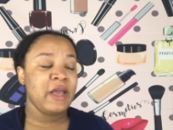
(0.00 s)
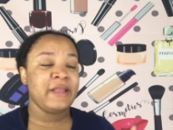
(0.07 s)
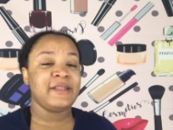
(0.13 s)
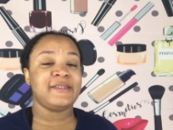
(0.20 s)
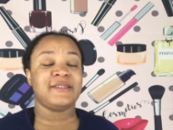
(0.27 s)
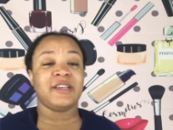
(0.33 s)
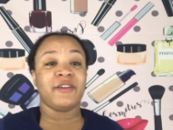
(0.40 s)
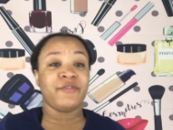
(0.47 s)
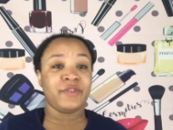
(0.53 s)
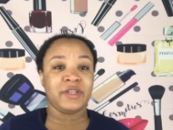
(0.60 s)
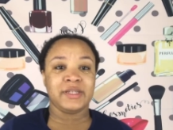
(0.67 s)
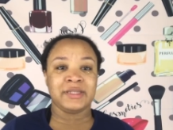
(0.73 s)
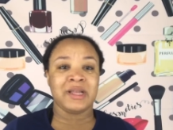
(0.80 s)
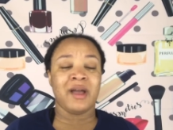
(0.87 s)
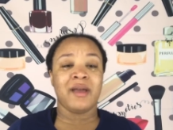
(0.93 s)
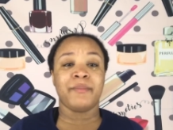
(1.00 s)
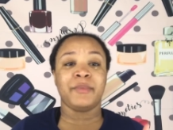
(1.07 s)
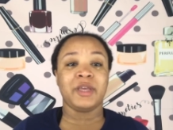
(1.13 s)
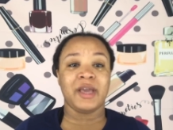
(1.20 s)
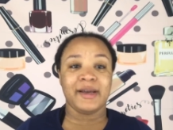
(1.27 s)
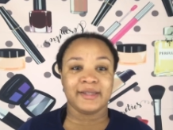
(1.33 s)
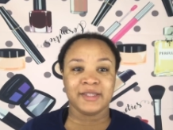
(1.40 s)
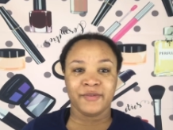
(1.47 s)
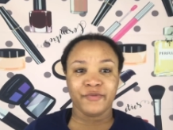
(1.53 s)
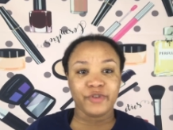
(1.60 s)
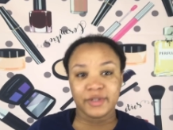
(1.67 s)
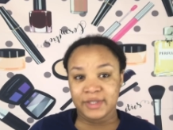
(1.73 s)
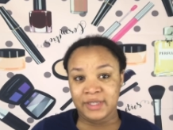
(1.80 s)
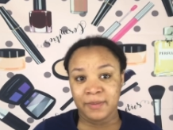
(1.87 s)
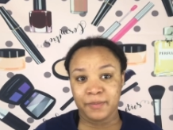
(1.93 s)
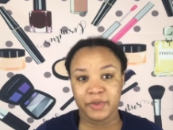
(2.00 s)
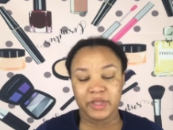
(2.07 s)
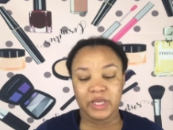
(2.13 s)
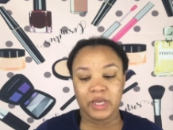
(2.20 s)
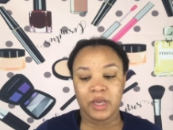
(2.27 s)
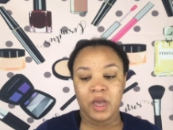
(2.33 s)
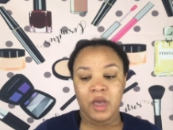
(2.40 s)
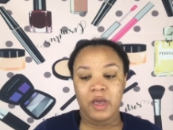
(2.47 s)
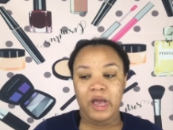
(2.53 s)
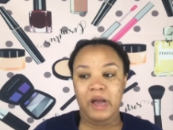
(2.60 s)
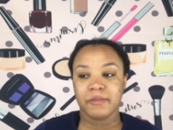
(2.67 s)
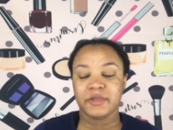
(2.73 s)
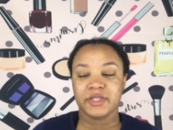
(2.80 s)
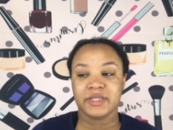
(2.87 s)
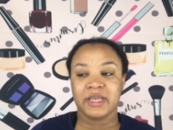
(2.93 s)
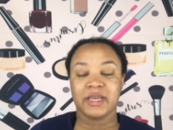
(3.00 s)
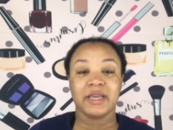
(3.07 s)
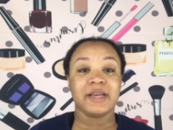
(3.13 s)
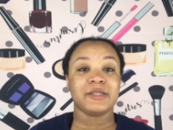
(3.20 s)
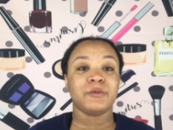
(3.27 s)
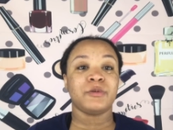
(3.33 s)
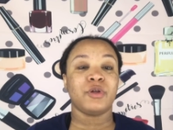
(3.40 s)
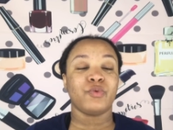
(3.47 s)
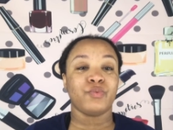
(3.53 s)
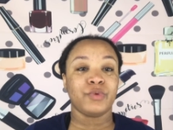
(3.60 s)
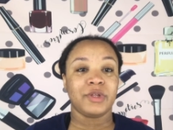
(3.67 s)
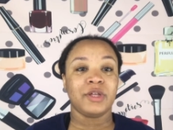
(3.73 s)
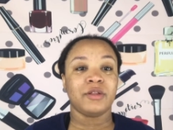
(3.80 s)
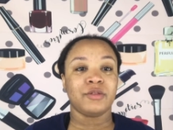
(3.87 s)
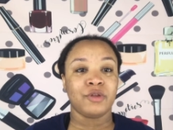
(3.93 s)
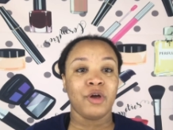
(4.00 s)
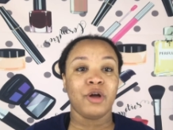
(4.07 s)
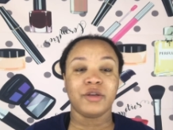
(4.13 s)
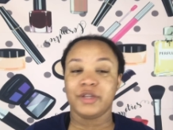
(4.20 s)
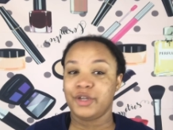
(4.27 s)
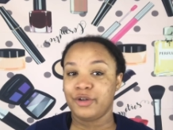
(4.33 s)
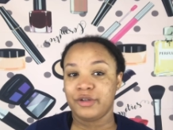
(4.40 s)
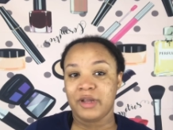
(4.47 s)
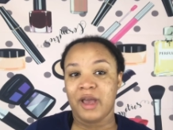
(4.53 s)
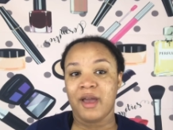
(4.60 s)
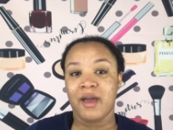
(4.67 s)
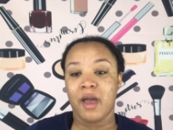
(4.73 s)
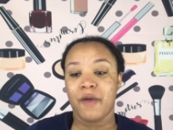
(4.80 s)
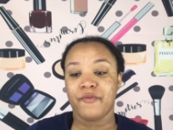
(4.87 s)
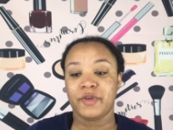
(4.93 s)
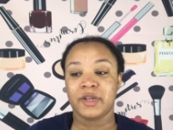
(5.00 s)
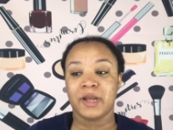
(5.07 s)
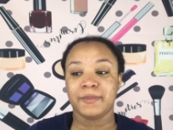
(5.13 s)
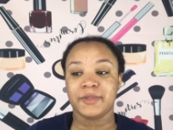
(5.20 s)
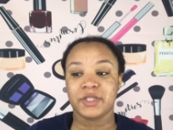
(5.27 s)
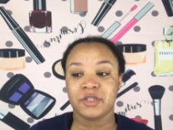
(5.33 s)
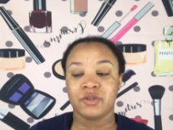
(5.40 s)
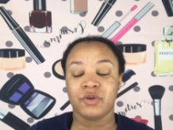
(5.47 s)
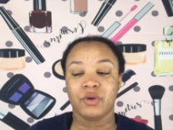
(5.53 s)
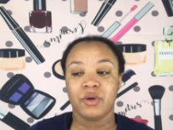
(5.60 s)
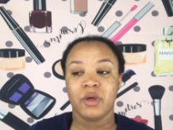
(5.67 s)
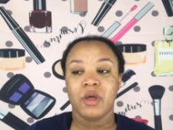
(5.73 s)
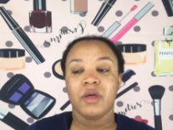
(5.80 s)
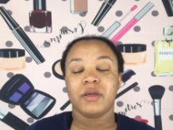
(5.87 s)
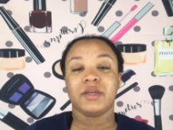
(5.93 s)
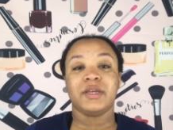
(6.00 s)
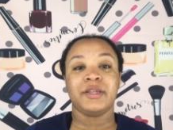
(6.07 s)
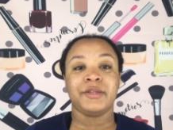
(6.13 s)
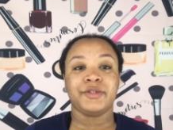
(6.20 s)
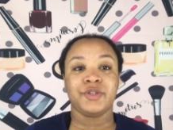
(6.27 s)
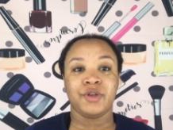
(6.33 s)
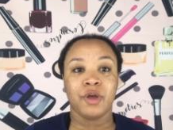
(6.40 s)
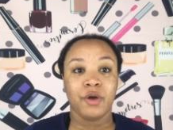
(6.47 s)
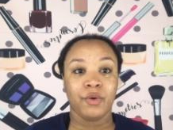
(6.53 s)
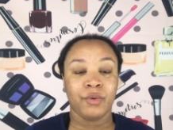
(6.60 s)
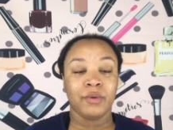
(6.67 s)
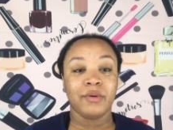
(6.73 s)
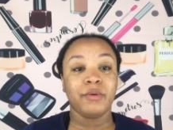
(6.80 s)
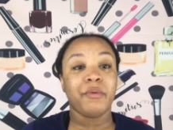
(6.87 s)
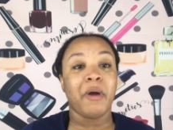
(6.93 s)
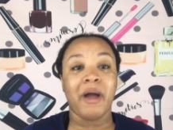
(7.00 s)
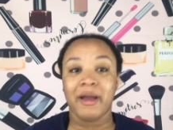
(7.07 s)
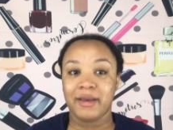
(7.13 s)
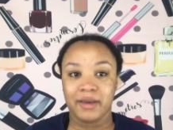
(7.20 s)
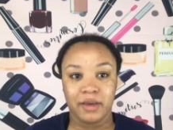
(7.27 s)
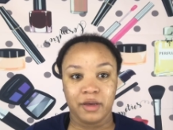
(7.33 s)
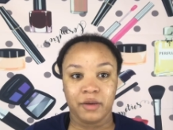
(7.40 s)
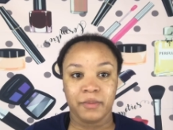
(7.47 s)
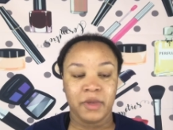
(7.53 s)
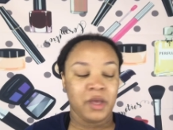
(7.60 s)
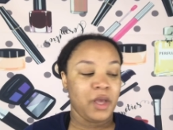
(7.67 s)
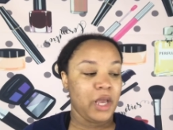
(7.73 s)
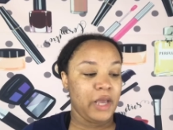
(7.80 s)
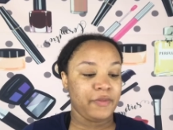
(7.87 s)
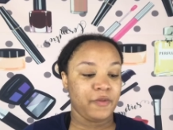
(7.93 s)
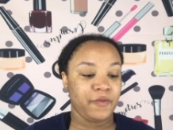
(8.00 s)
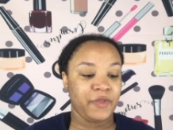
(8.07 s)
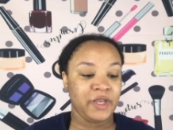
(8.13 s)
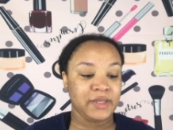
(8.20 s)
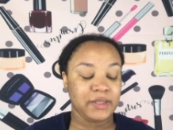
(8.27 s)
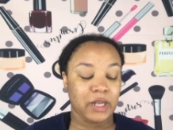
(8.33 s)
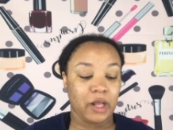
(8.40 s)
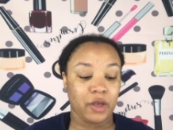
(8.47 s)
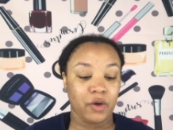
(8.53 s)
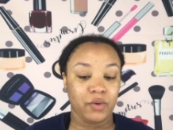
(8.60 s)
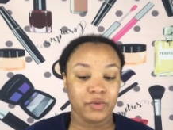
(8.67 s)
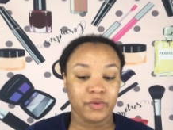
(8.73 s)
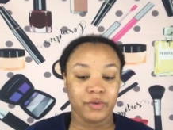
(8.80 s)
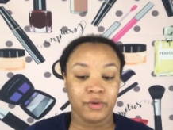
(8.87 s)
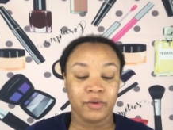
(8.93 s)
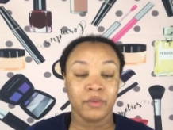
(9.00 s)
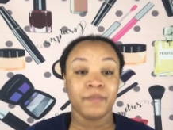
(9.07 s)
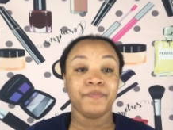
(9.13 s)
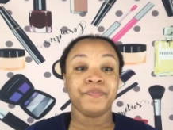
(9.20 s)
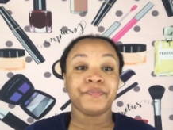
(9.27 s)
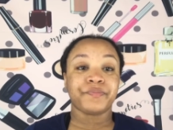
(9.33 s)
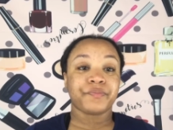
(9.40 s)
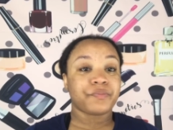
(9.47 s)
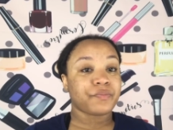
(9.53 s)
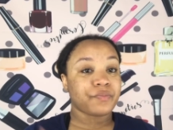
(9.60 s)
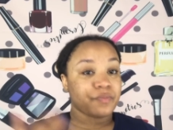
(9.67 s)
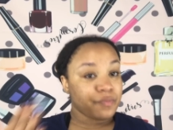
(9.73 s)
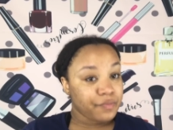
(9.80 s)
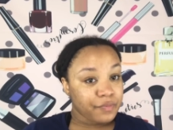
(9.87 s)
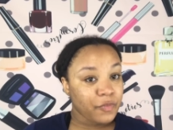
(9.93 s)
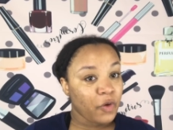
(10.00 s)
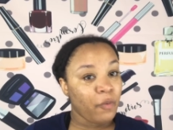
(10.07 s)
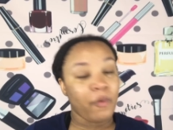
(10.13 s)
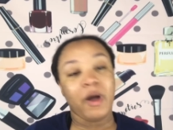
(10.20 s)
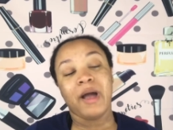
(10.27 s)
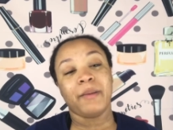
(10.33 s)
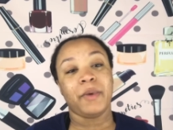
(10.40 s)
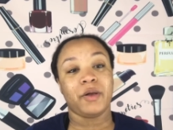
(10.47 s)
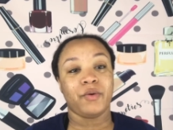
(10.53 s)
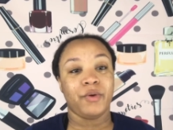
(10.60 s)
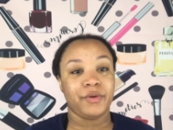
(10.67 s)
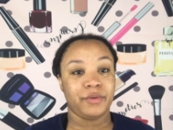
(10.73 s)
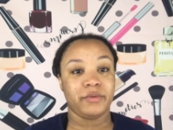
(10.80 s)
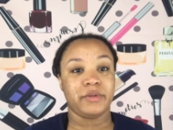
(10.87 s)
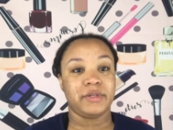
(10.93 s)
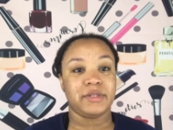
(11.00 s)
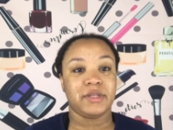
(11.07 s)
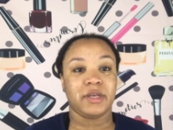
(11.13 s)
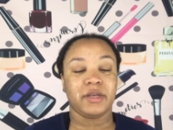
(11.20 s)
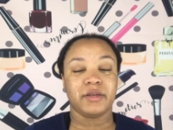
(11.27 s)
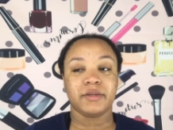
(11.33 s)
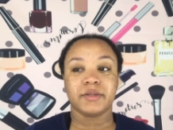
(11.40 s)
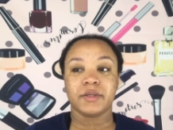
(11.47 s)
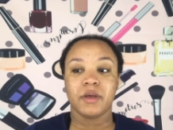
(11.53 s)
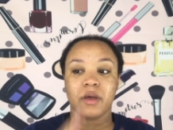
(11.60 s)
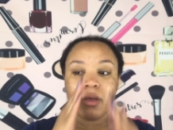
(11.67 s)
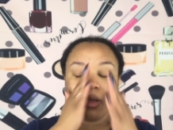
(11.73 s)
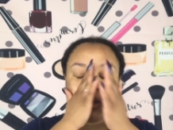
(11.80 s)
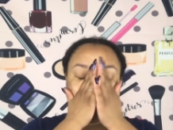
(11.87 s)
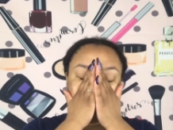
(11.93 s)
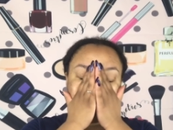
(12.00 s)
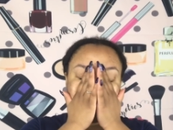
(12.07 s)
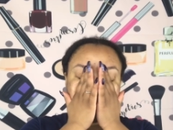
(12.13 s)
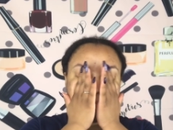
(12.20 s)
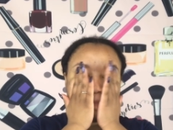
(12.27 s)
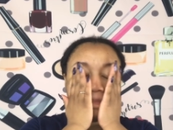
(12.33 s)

and this definitely is not me asking for sympathy. I'm just saying it has been a really long year and a half, and I'm still getting to know who I am and the things that I go through. Why am I going through these things? Um,